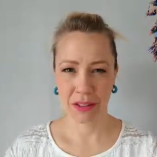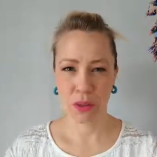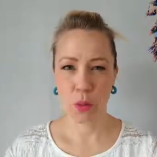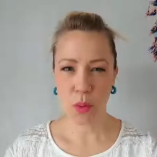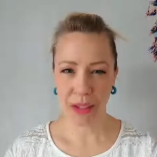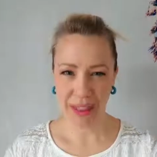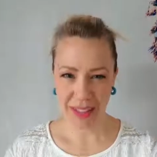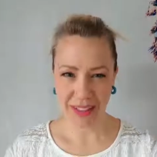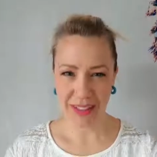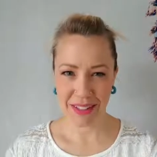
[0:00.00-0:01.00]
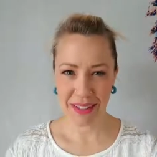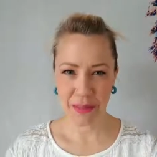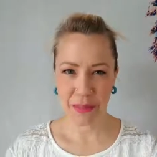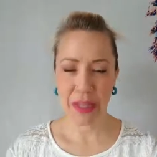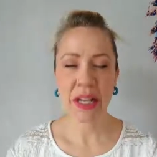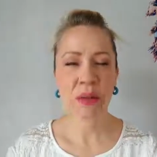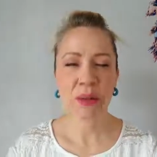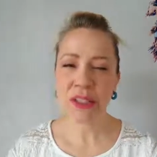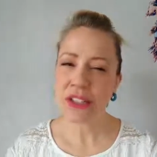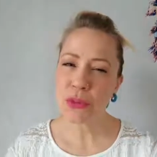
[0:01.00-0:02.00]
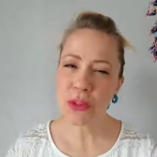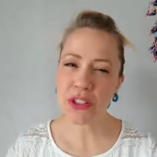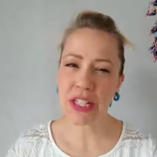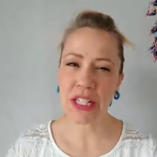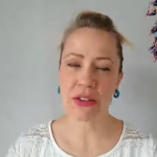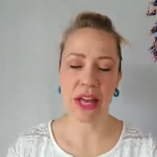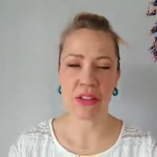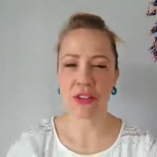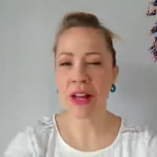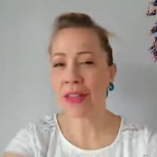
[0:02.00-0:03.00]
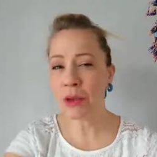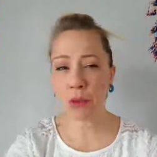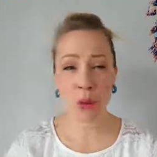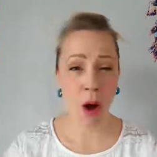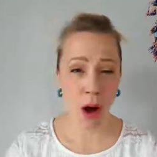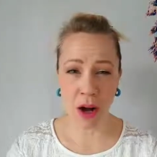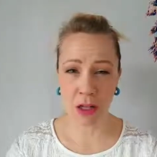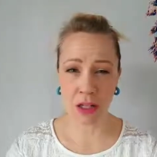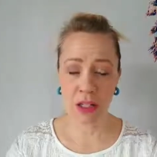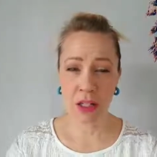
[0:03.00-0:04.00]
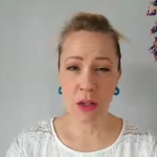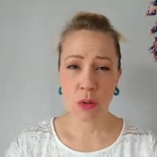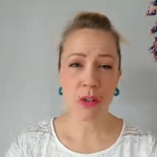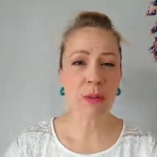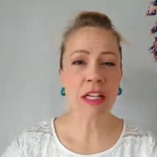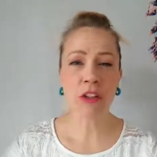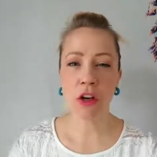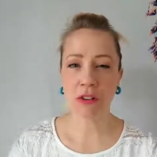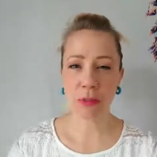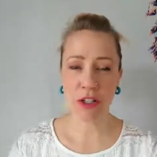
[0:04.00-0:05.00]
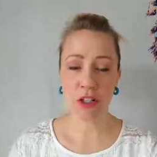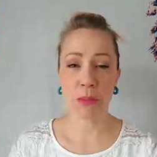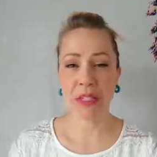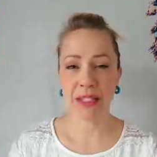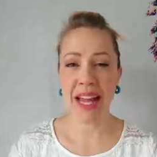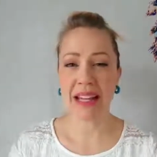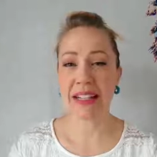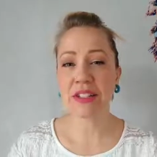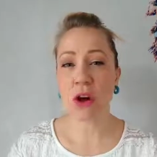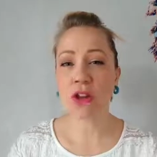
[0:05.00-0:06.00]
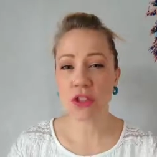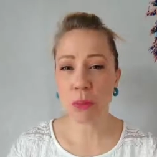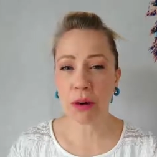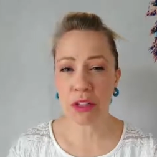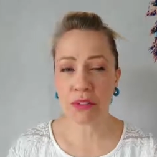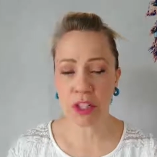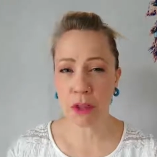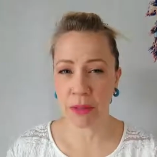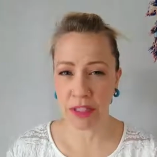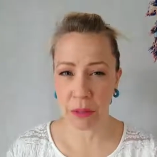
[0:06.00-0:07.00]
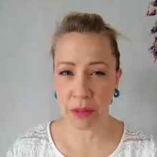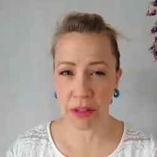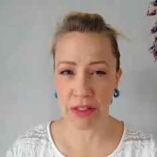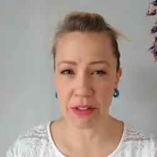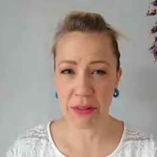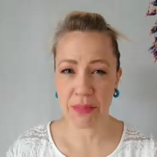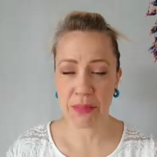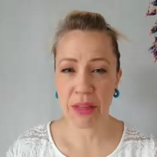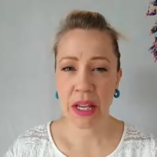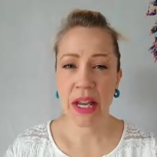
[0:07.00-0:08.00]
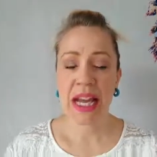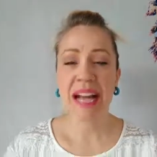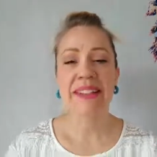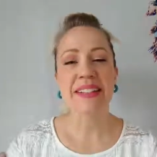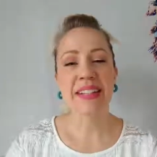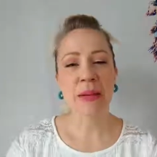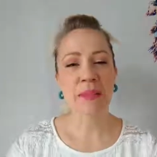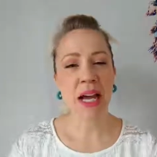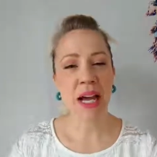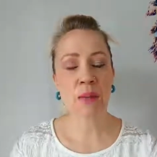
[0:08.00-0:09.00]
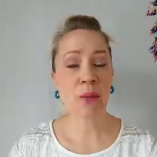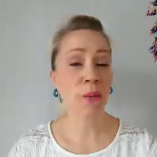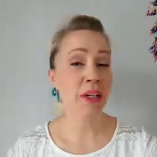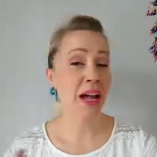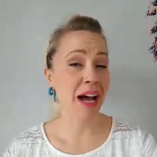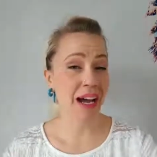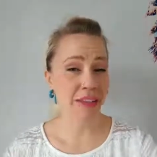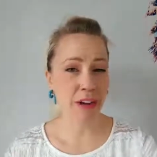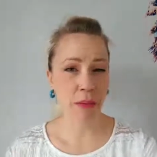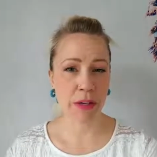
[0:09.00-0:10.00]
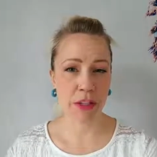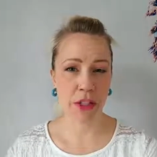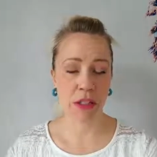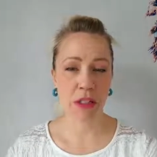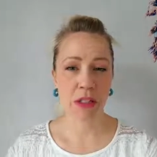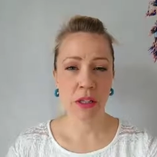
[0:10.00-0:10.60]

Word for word: with this. And I really just want you to hear that. There's nothing wrong with being low vibration because that is also part of the human experience. At the same time, when we're in high vibration,